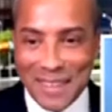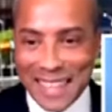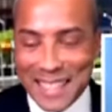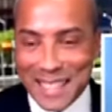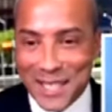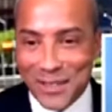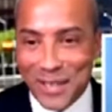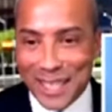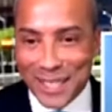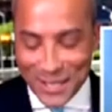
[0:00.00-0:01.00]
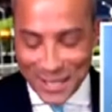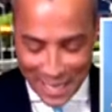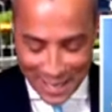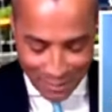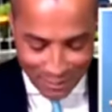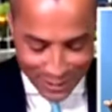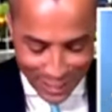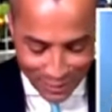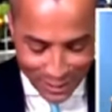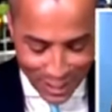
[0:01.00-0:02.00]
I mean, it's, it's great that you say that because
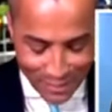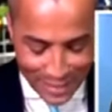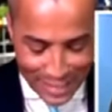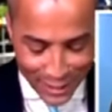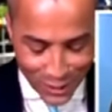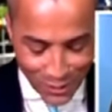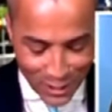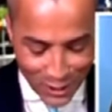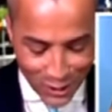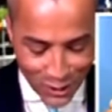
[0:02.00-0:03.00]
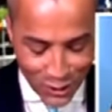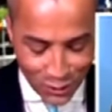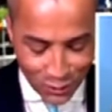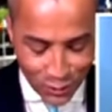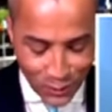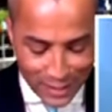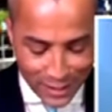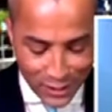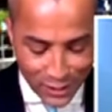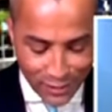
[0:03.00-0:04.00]
that was kind of my next question. You
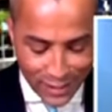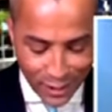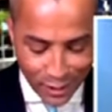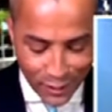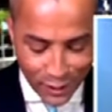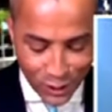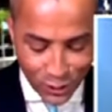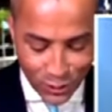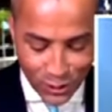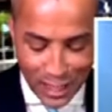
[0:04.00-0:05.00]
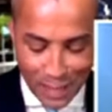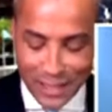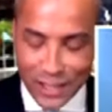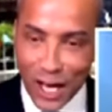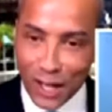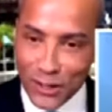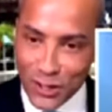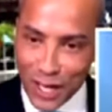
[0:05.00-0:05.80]
tweeted this video of the Jerusalema Dance